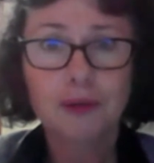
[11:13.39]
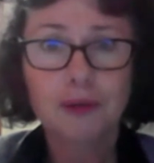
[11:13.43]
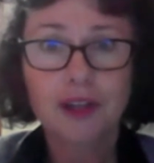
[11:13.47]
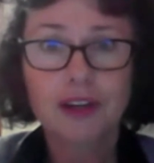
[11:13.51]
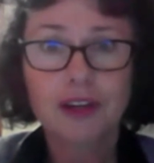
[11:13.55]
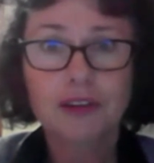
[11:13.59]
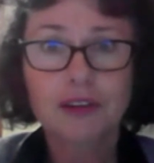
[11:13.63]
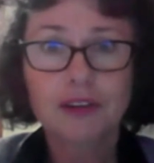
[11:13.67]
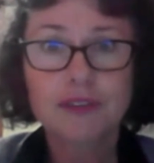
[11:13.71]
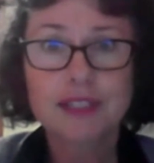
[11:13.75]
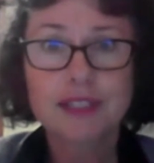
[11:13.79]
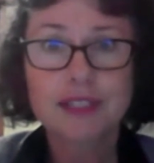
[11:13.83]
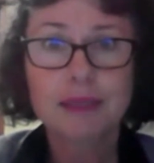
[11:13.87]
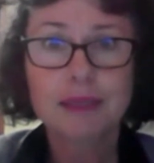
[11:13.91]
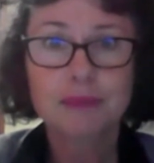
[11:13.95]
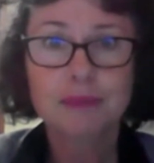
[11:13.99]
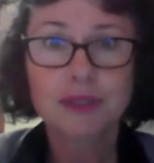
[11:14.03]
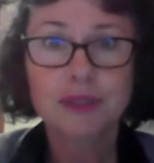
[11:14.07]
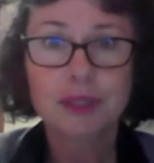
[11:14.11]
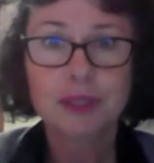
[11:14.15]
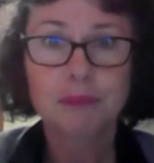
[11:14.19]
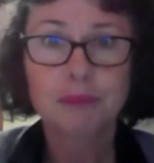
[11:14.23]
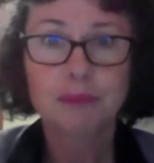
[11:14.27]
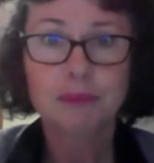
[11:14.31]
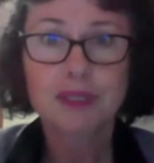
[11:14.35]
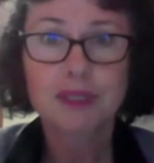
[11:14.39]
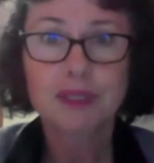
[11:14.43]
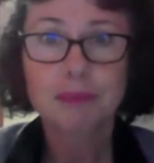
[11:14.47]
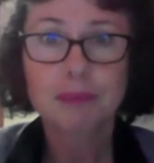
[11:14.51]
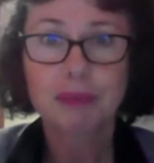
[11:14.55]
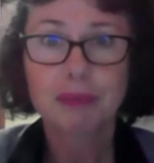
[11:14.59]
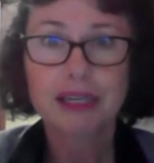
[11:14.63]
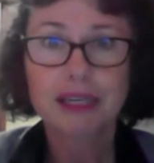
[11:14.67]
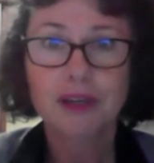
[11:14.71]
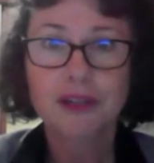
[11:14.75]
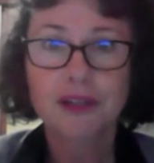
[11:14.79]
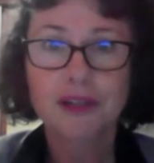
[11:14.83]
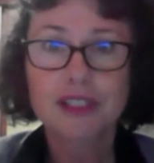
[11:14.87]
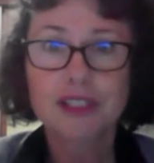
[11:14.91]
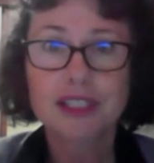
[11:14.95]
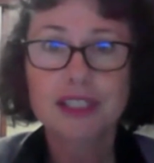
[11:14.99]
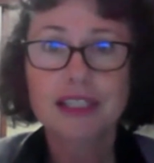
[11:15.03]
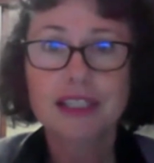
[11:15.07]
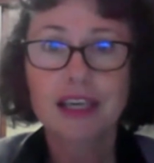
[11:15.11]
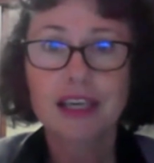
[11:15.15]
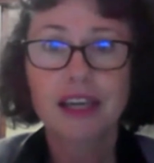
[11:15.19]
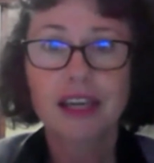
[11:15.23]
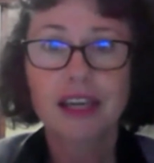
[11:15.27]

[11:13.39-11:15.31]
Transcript: lot of symptoms because